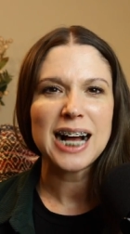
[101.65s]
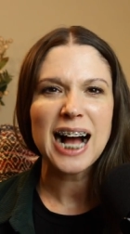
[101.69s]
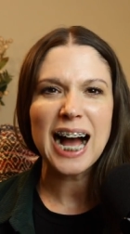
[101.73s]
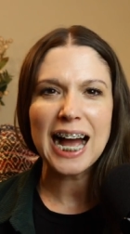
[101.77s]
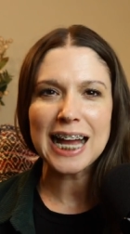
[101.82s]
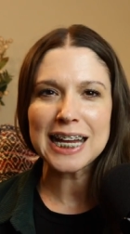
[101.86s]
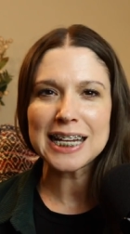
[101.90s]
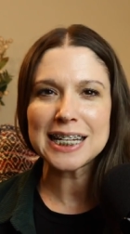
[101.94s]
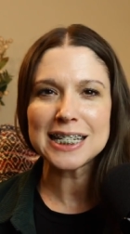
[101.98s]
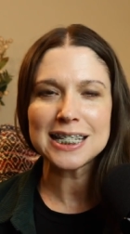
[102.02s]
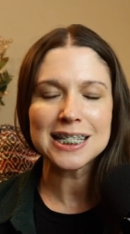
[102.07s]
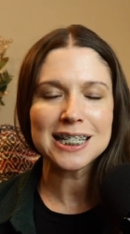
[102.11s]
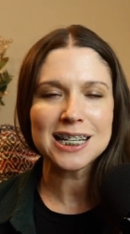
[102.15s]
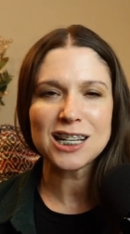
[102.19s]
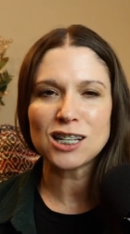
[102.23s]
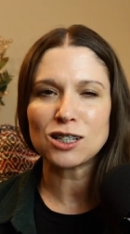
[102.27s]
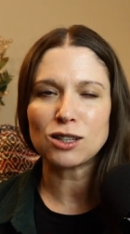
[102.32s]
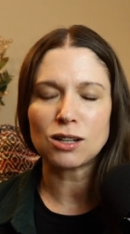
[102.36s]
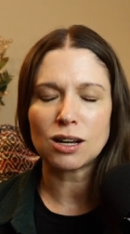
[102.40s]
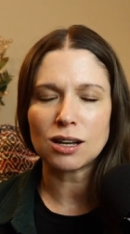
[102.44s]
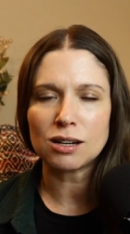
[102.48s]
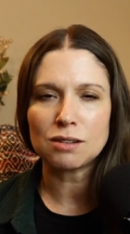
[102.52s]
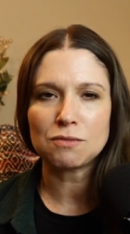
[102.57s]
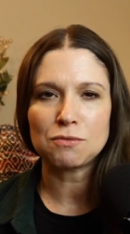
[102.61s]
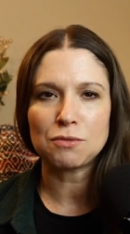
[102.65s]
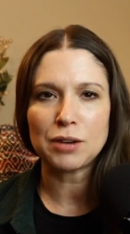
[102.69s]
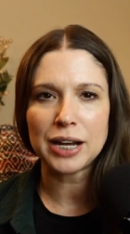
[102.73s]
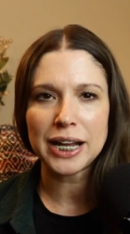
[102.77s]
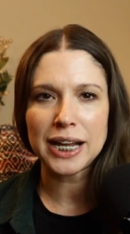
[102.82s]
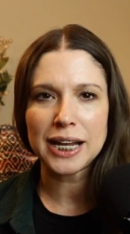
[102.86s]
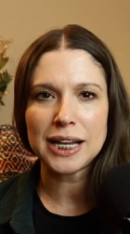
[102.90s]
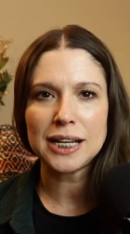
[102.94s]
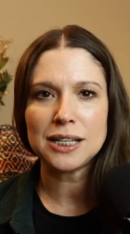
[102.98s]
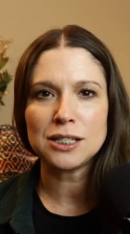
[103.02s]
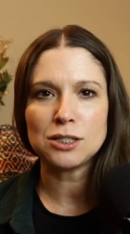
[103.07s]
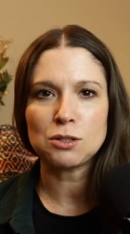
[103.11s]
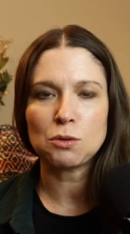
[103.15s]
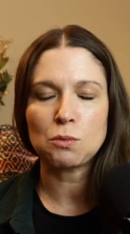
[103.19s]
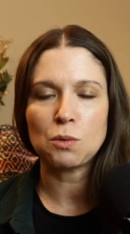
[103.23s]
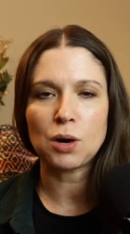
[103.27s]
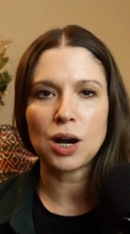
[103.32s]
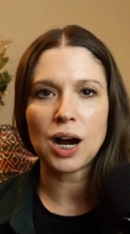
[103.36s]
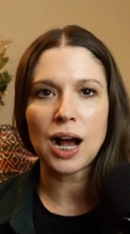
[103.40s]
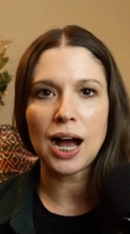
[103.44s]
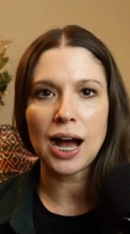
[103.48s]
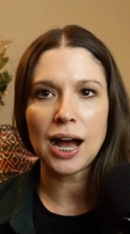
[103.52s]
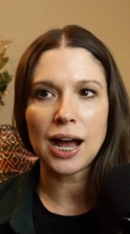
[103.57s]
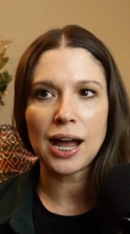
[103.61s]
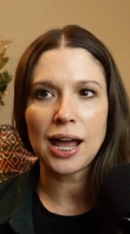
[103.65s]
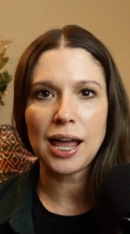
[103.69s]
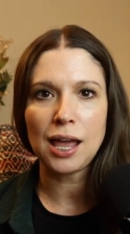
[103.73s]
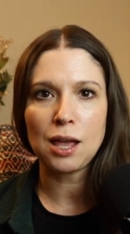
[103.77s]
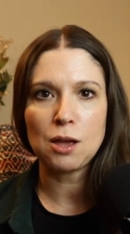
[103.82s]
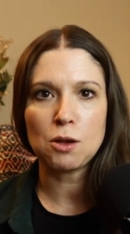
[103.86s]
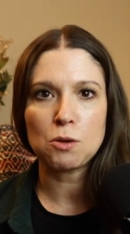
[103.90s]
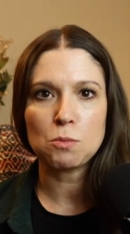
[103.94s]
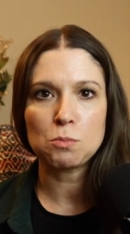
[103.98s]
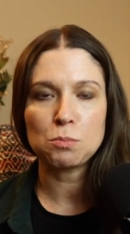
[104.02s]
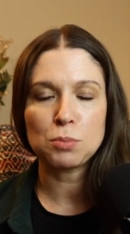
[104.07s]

I can see a lot of ways where I